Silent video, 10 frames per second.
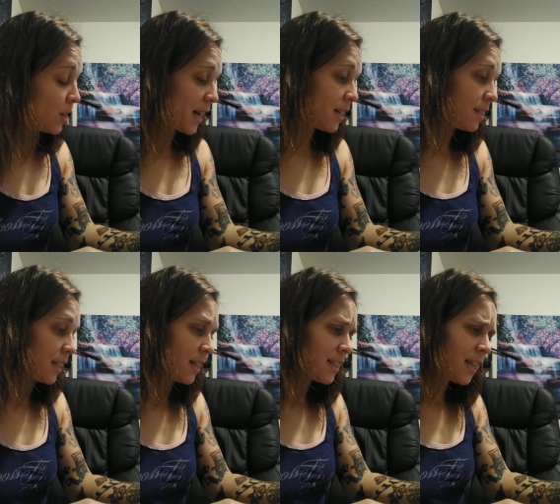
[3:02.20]
the United
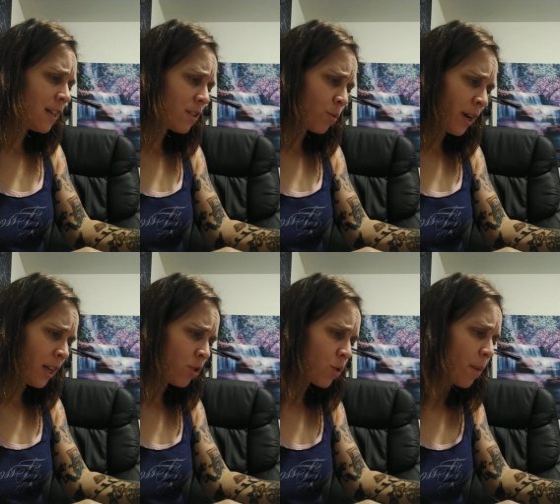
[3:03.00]
States in its
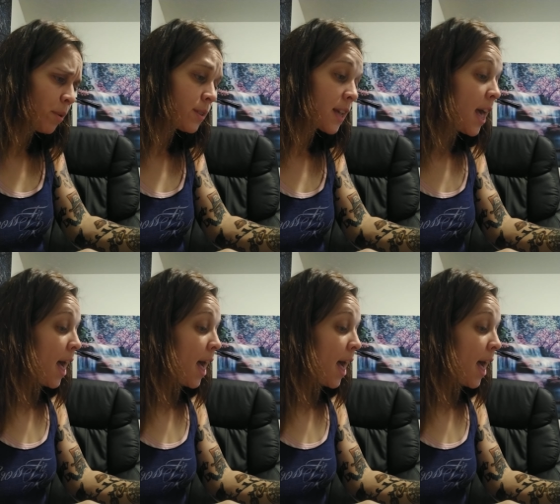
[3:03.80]
Iranian troubles